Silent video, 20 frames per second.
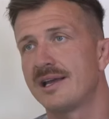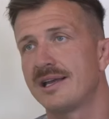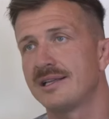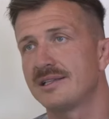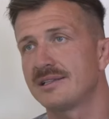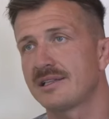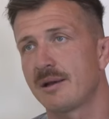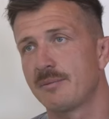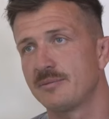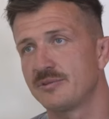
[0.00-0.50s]

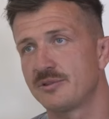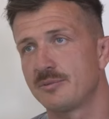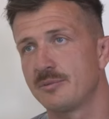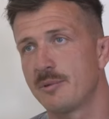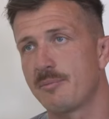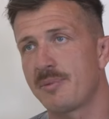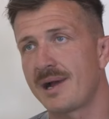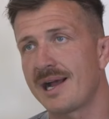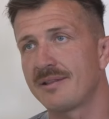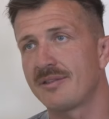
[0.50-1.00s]
it comes from a
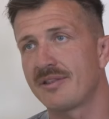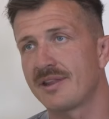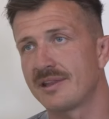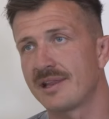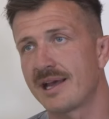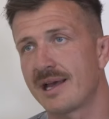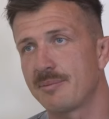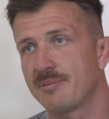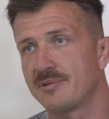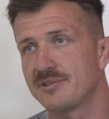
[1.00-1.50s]
bad thing
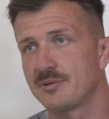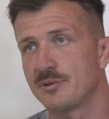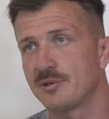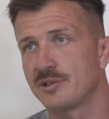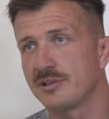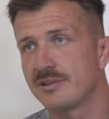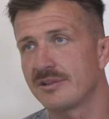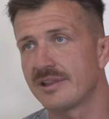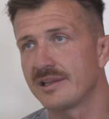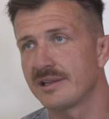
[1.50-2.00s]
that happened to a
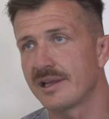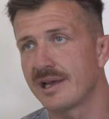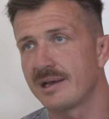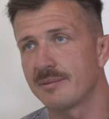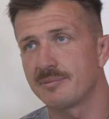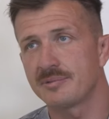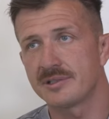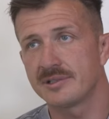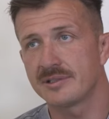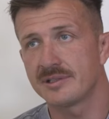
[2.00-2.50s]
good thing that
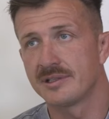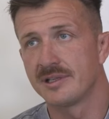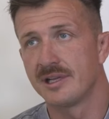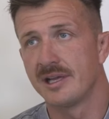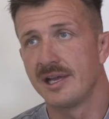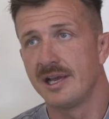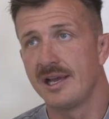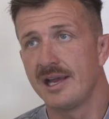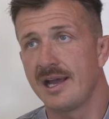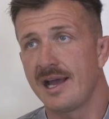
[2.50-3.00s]
happened.
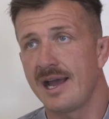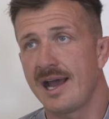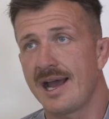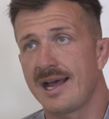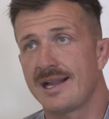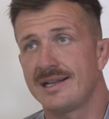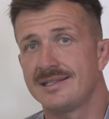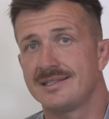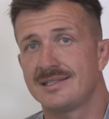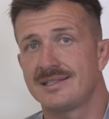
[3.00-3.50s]

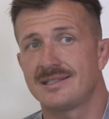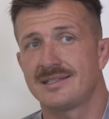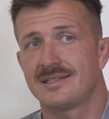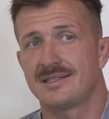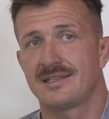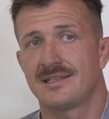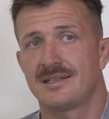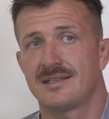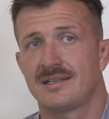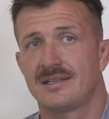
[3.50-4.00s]
And
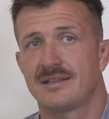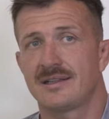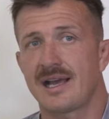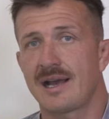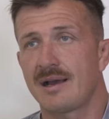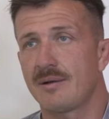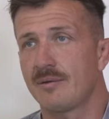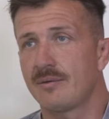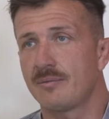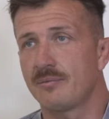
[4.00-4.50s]

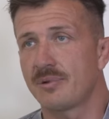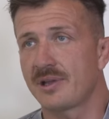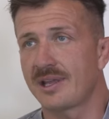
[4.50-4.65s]
that